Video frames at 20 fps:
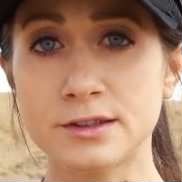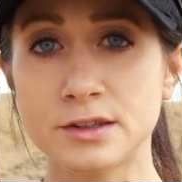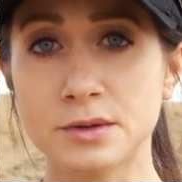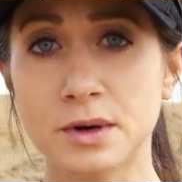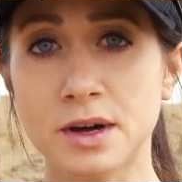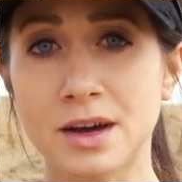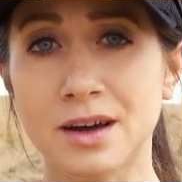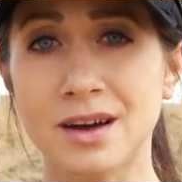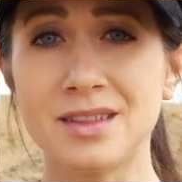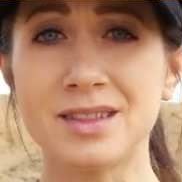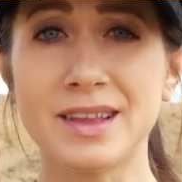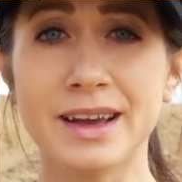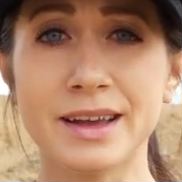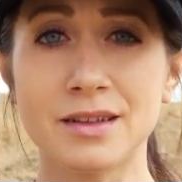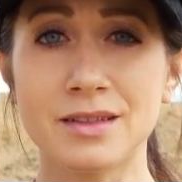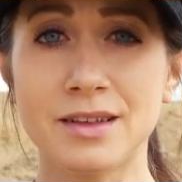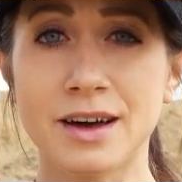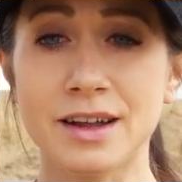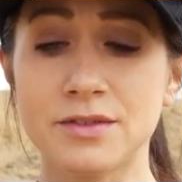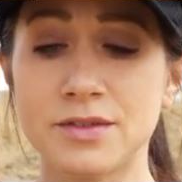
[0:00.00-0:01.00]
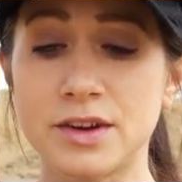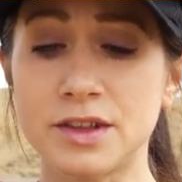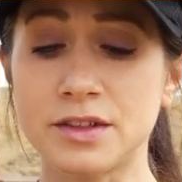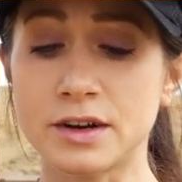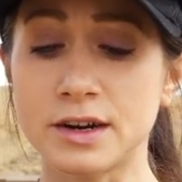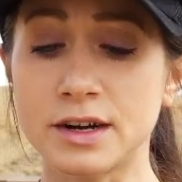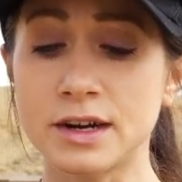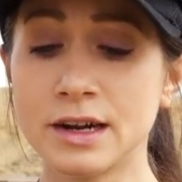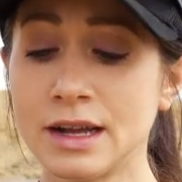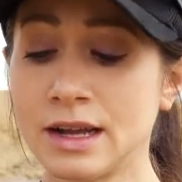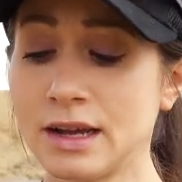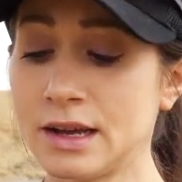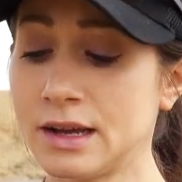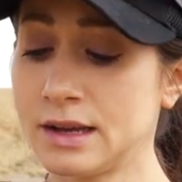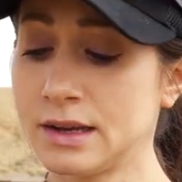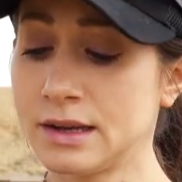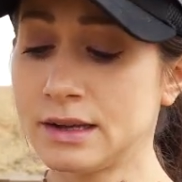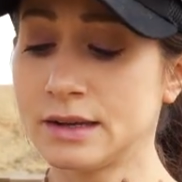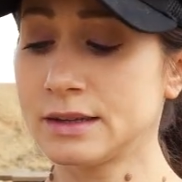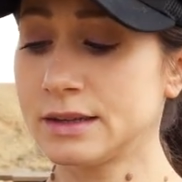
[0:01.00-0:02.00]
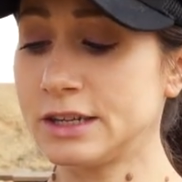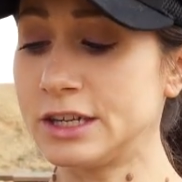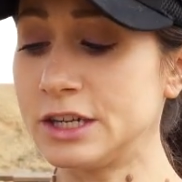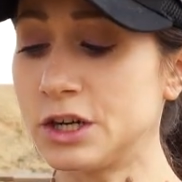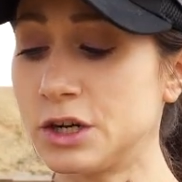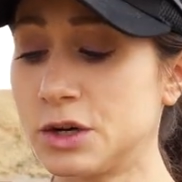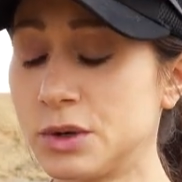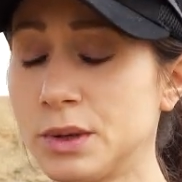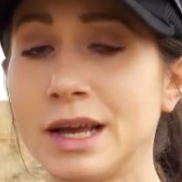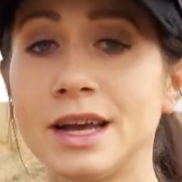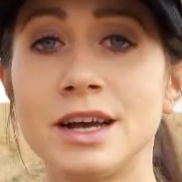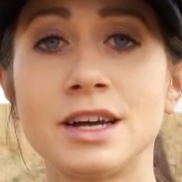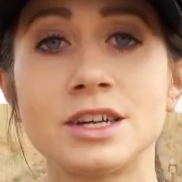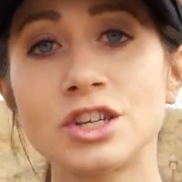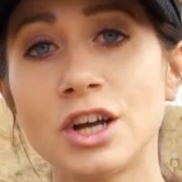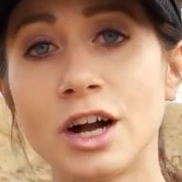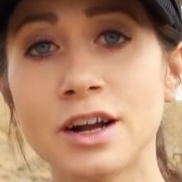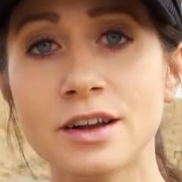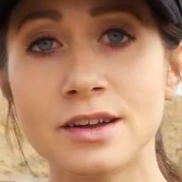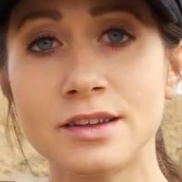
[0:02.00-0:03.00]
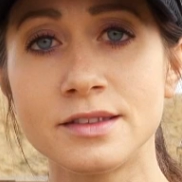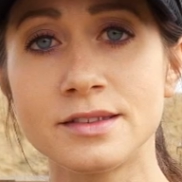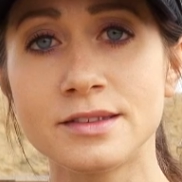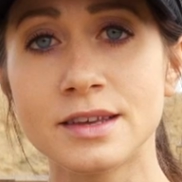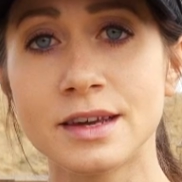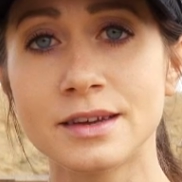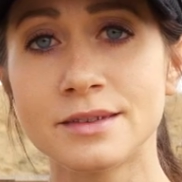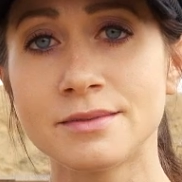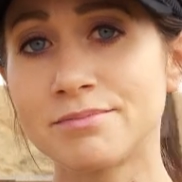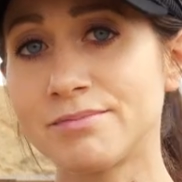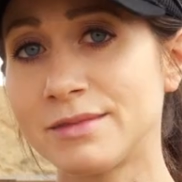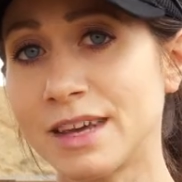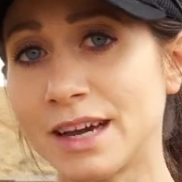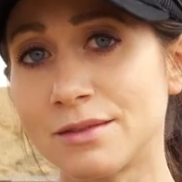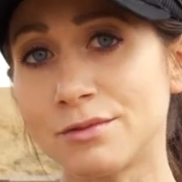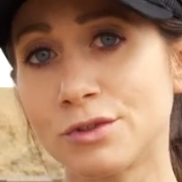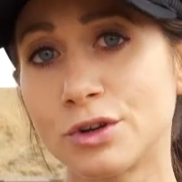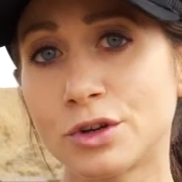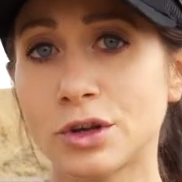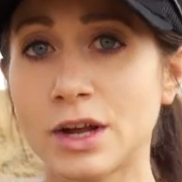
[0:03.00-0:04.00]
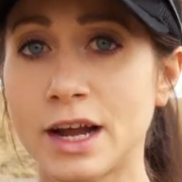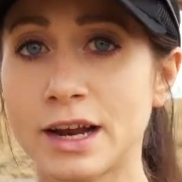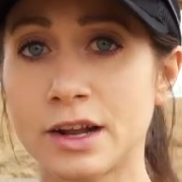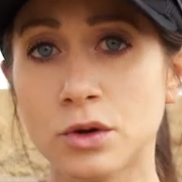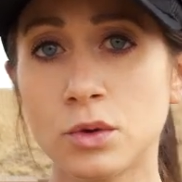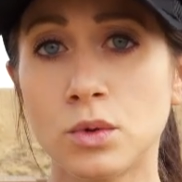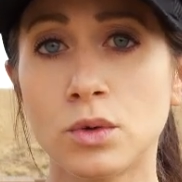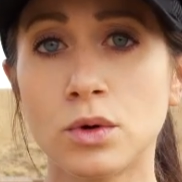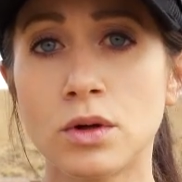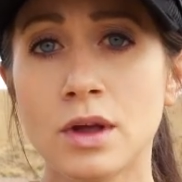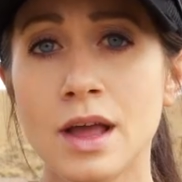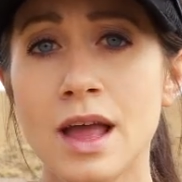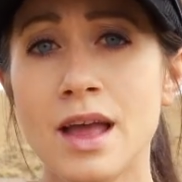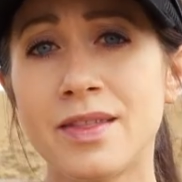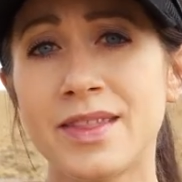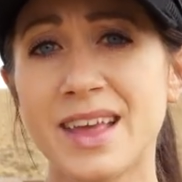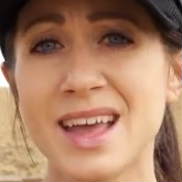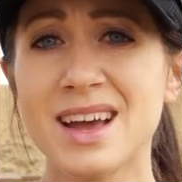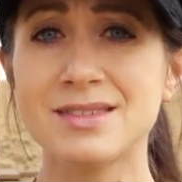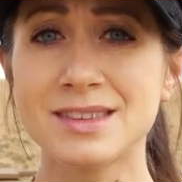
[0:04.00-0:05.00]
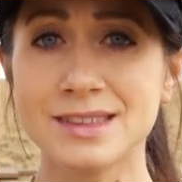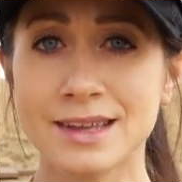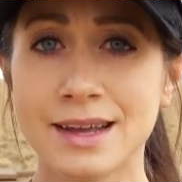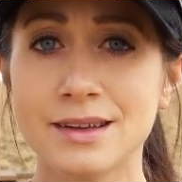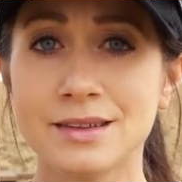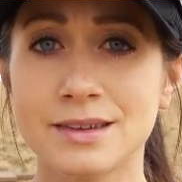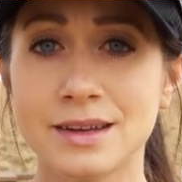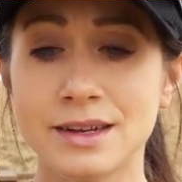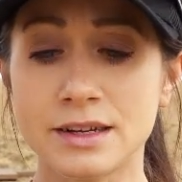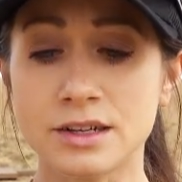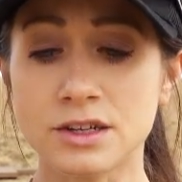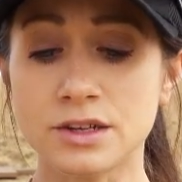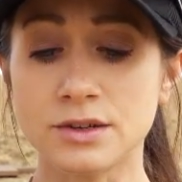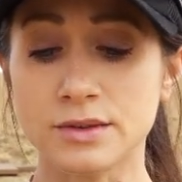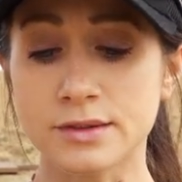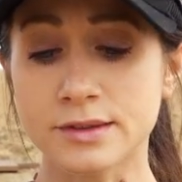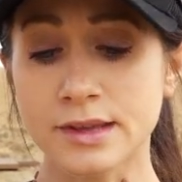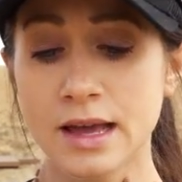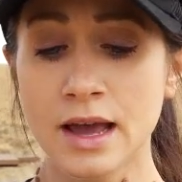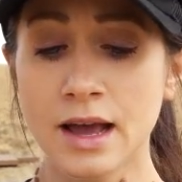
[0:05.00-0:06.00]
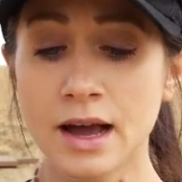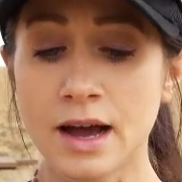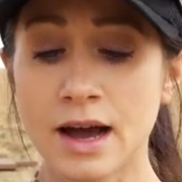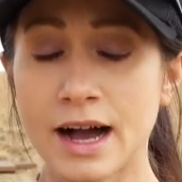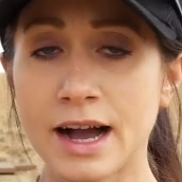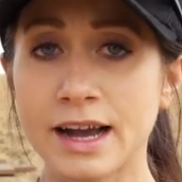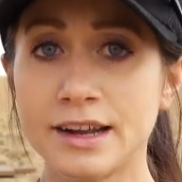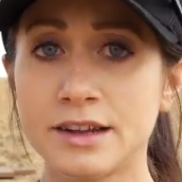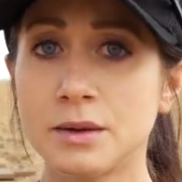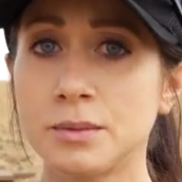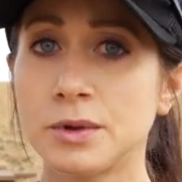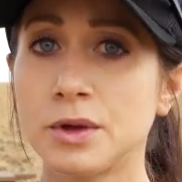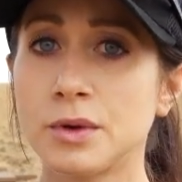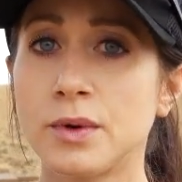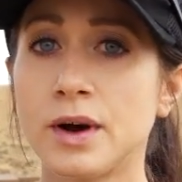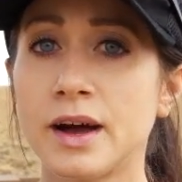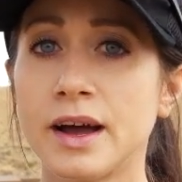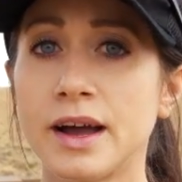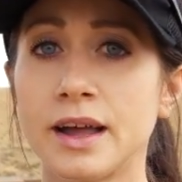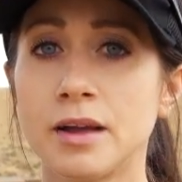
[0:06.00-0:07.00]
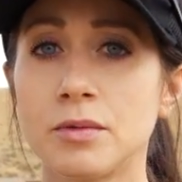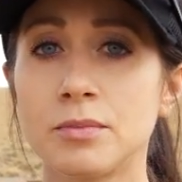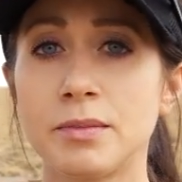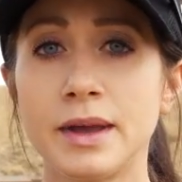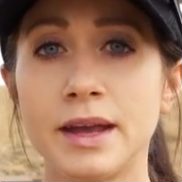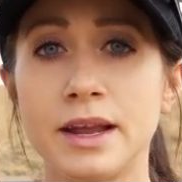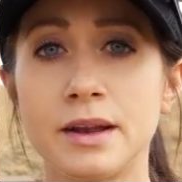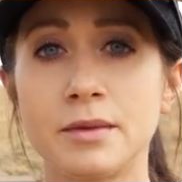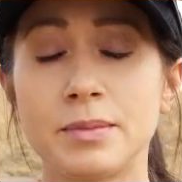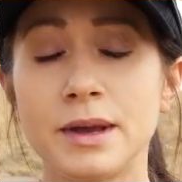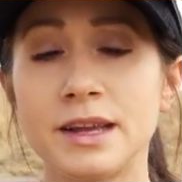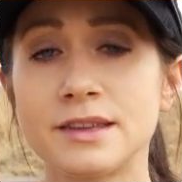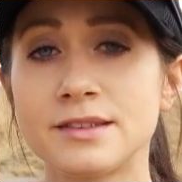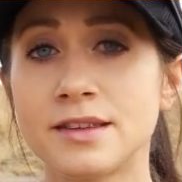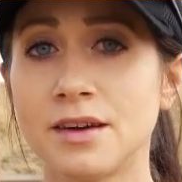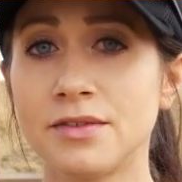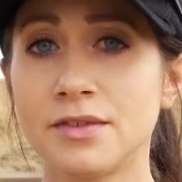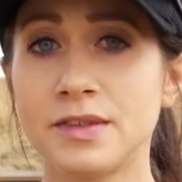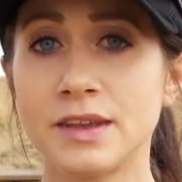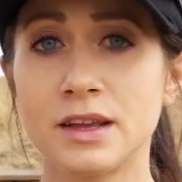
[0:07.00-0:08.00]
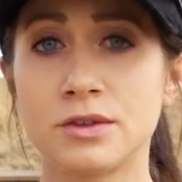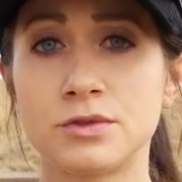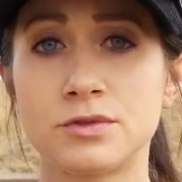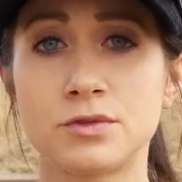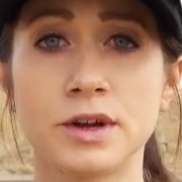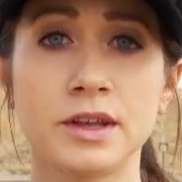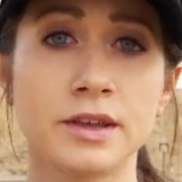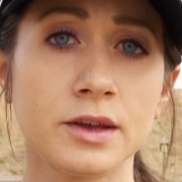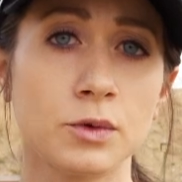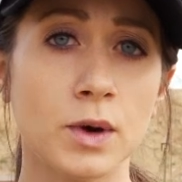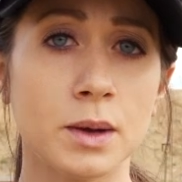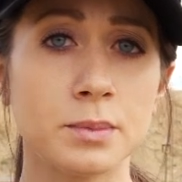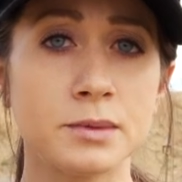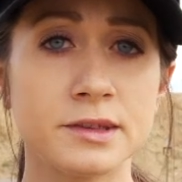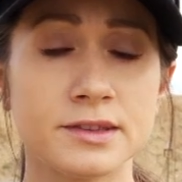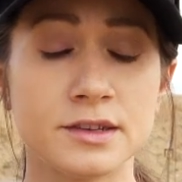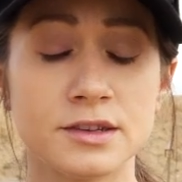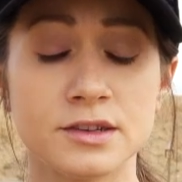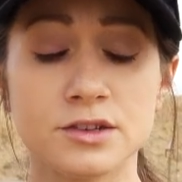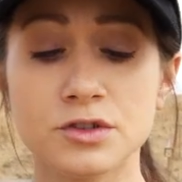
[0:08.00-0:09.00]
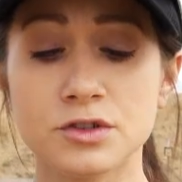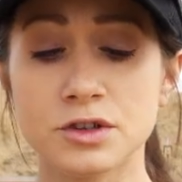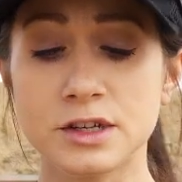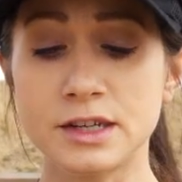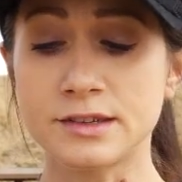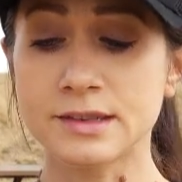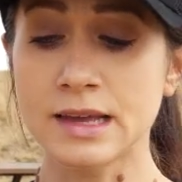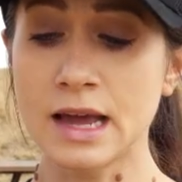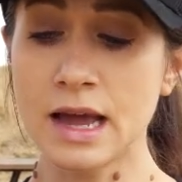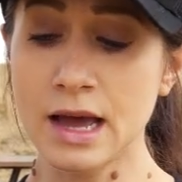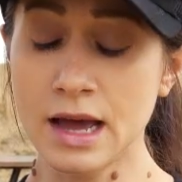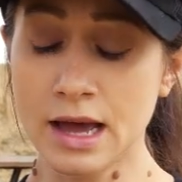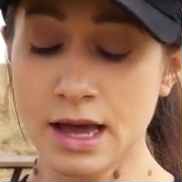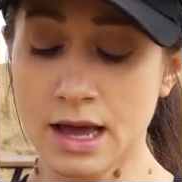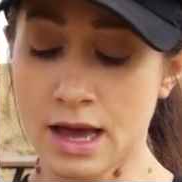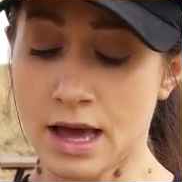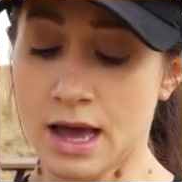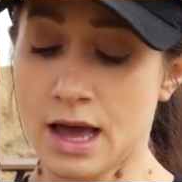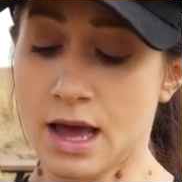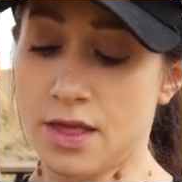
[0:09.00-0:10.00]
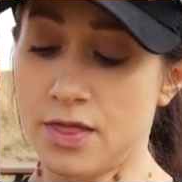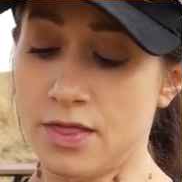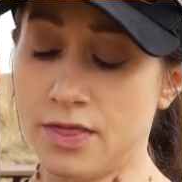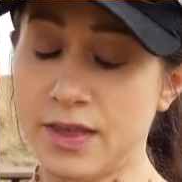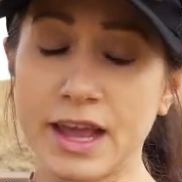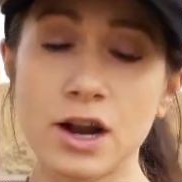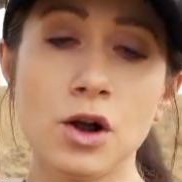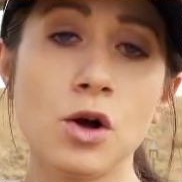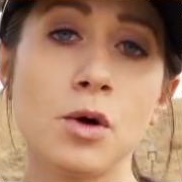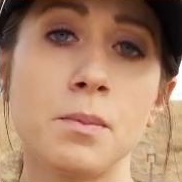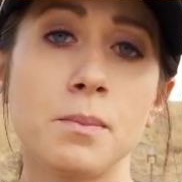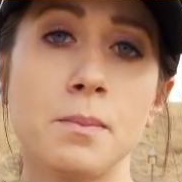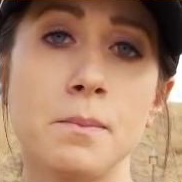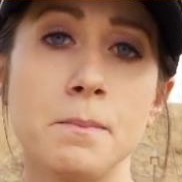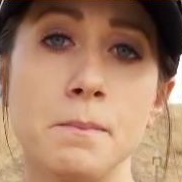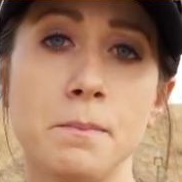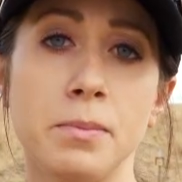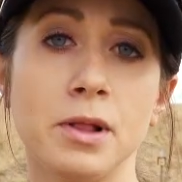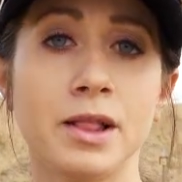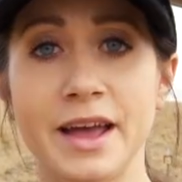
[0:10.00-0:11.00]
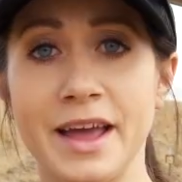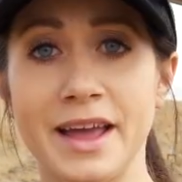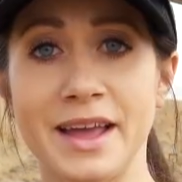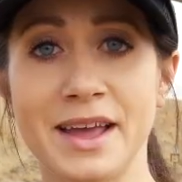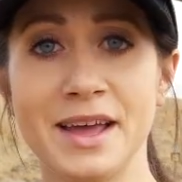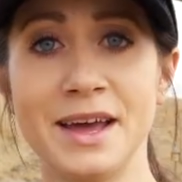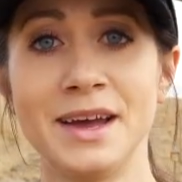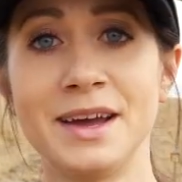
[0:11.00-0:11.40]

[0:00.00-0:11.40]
So unlike a lot of other, shotguns that look kind of cool, they have cycling issues. IWI, made based off of the Israeli weapons industries, they don't play.